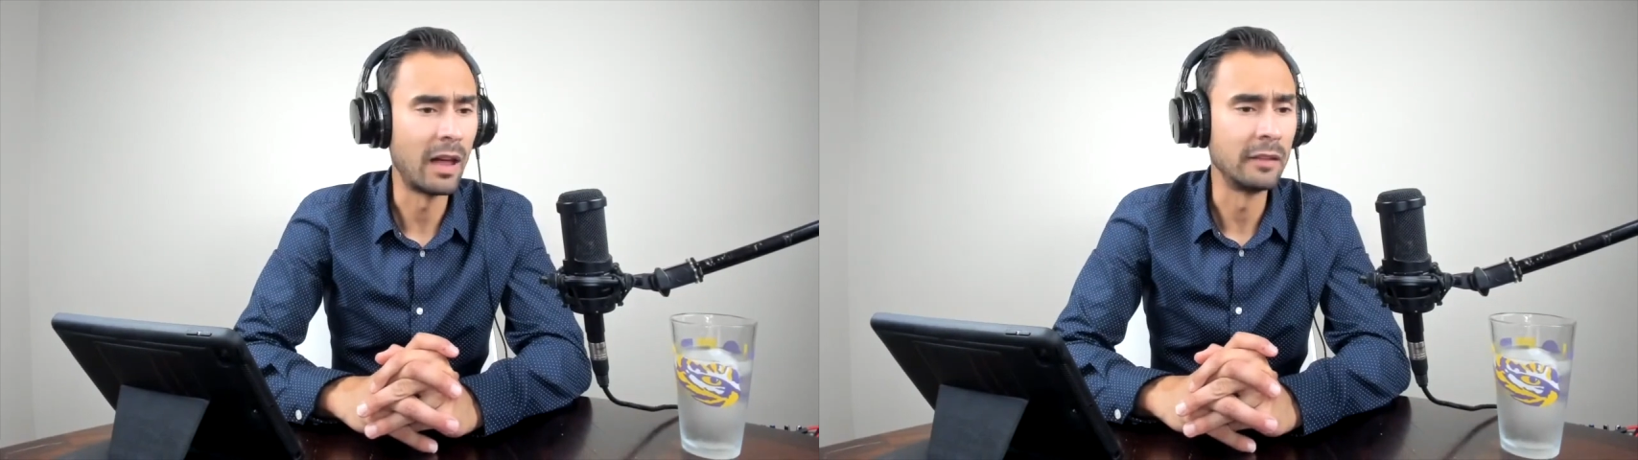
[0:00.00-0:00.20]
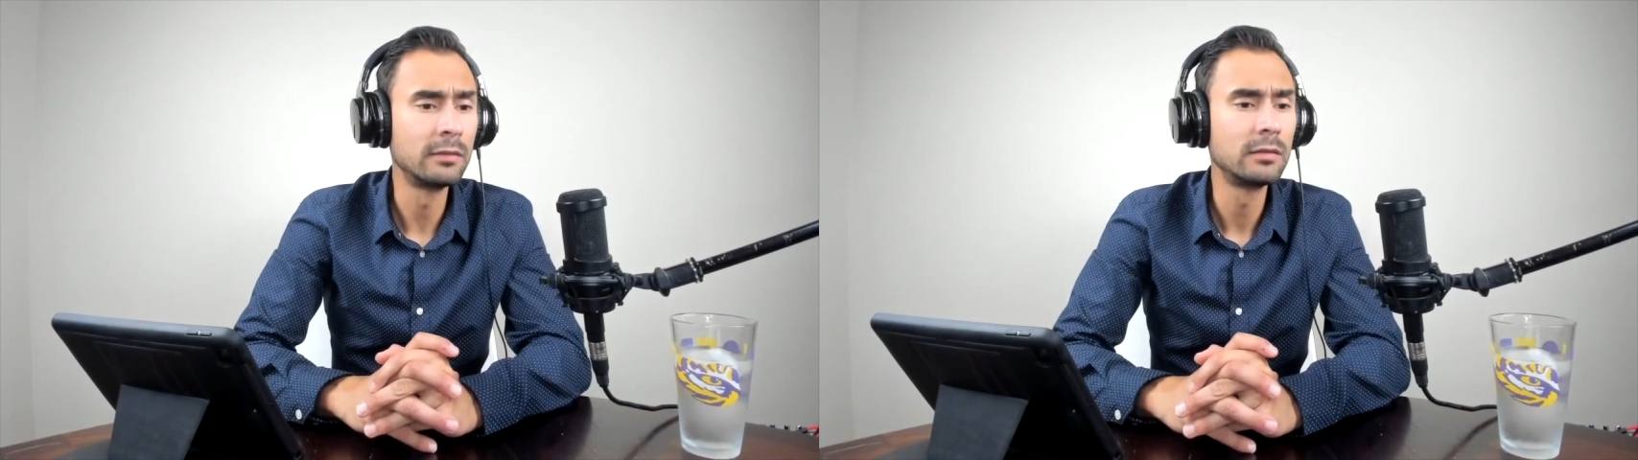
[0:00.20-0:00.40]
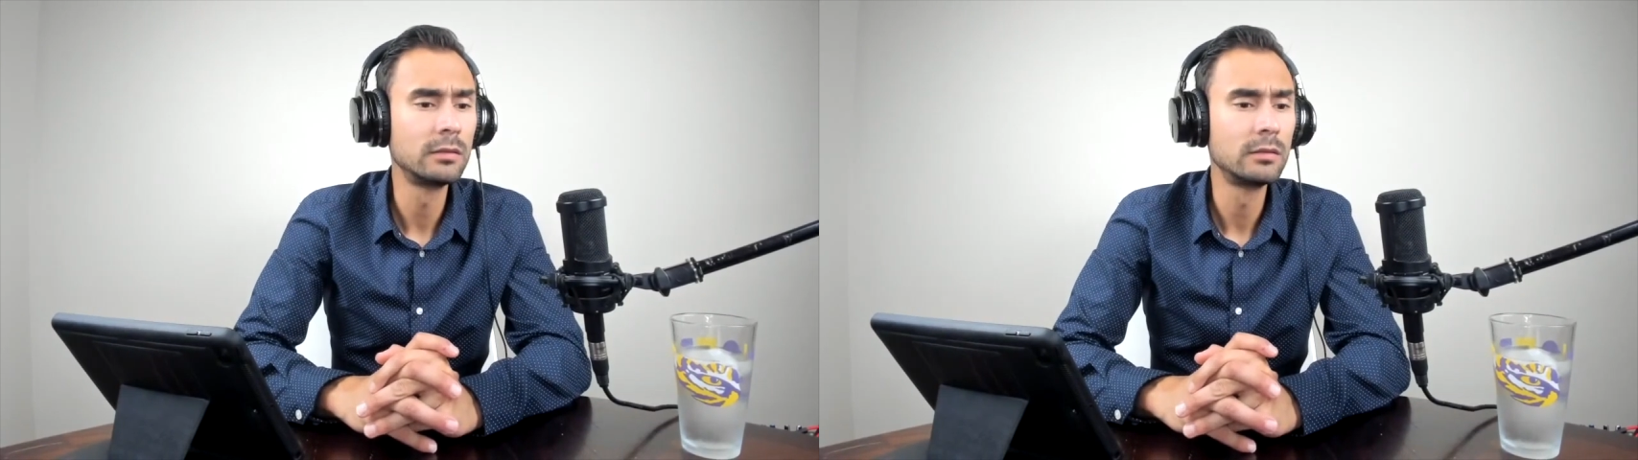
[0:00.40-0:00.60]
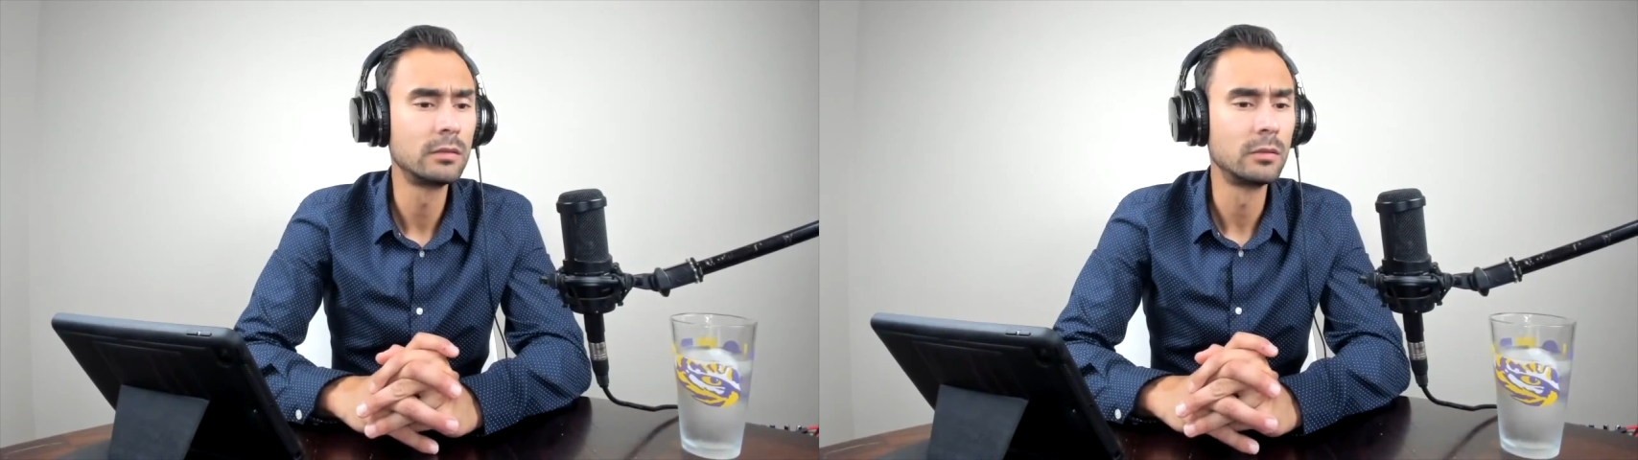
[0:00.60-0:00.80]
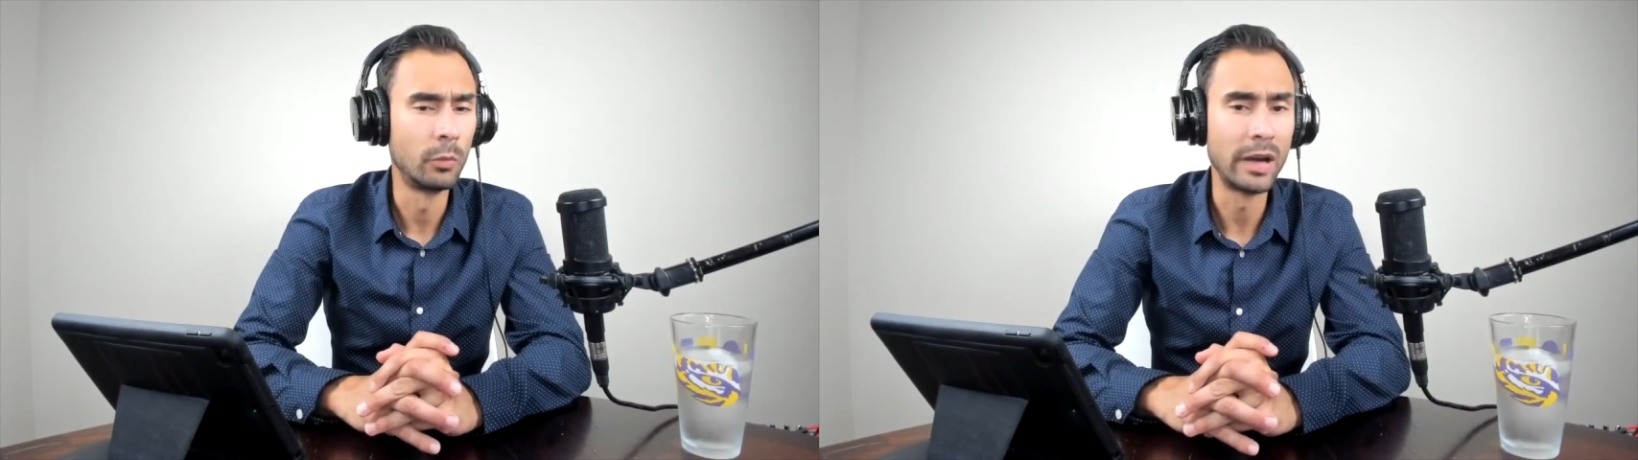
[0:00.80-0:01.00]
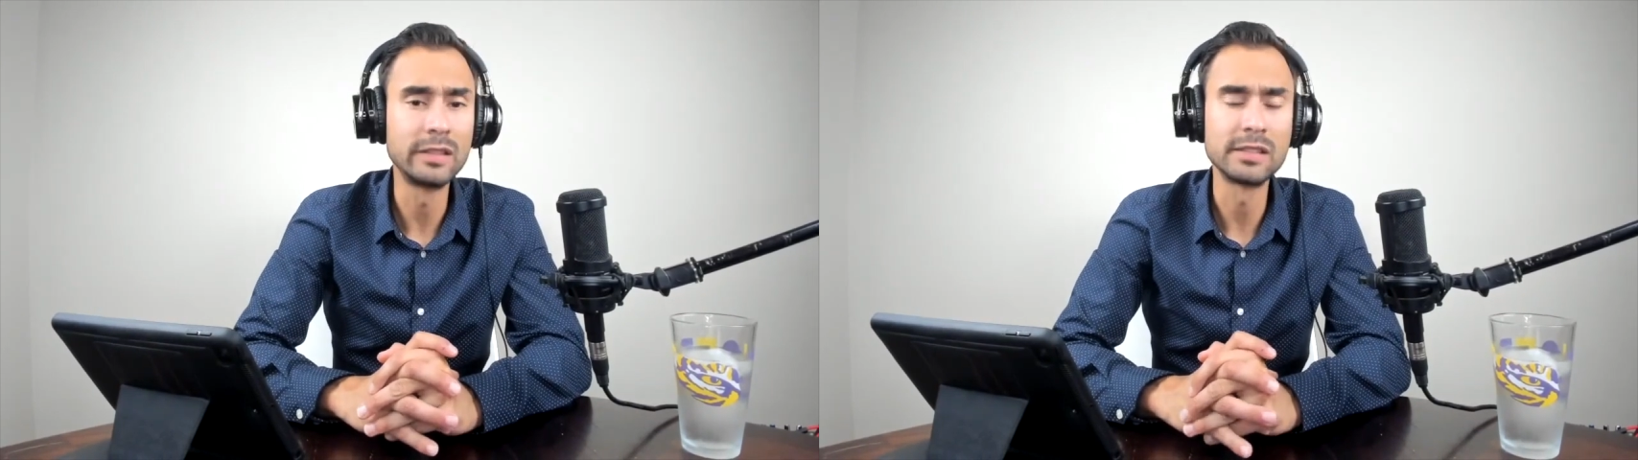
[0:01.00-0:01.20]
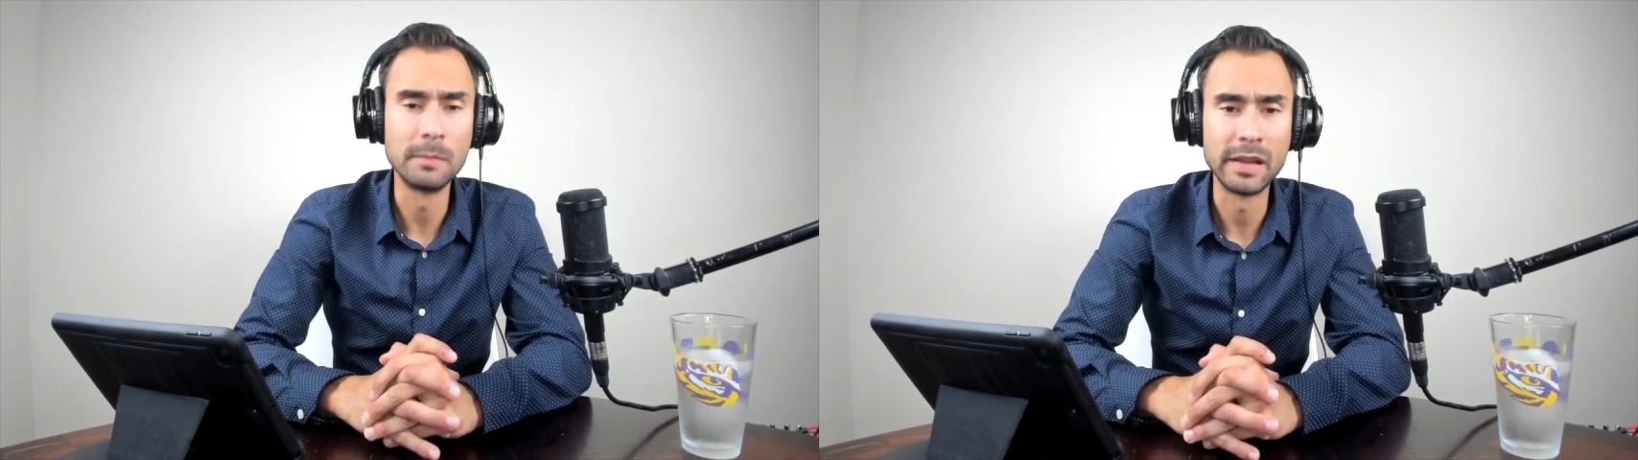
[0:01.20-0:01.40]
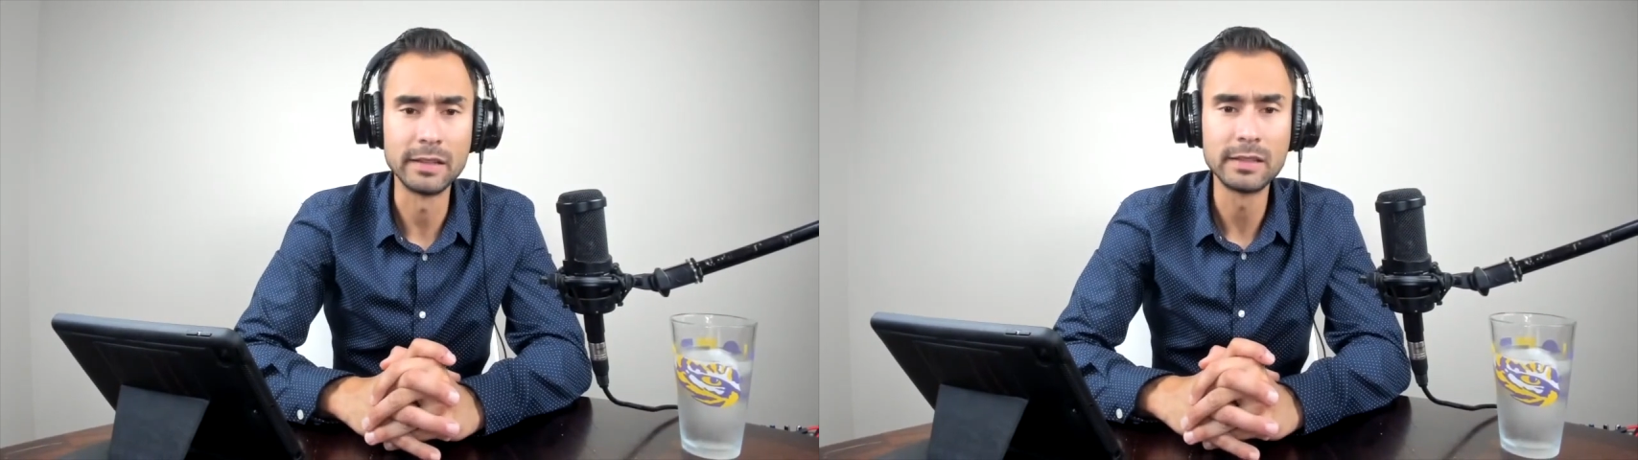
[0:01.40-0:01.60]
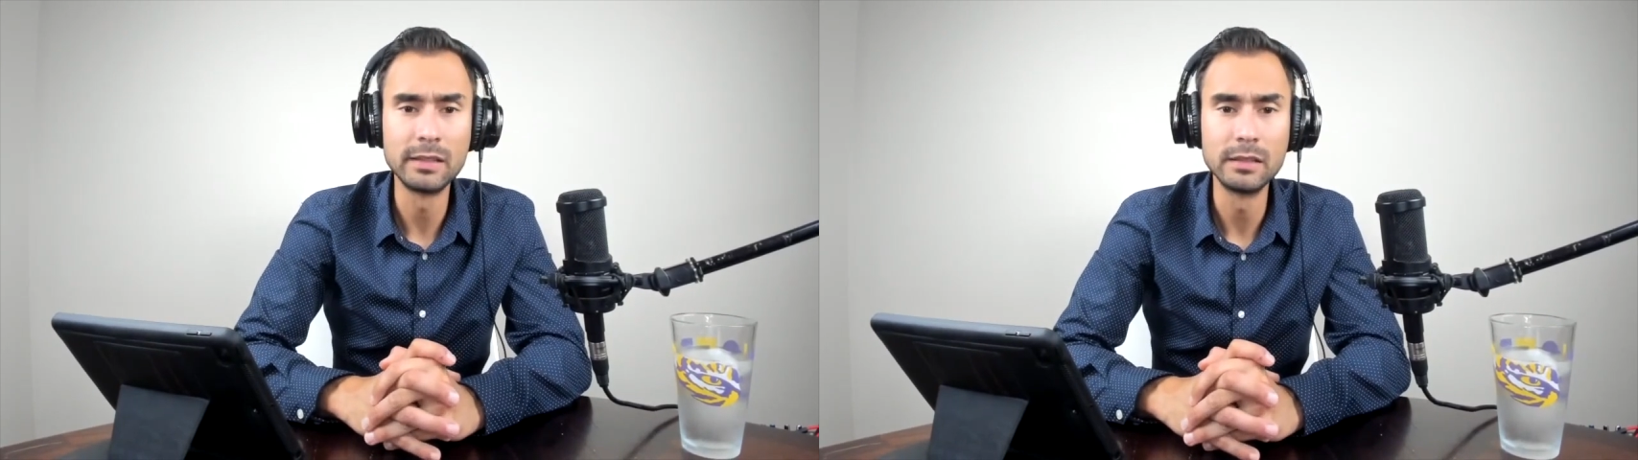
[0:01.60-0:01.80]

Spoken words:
life right this minute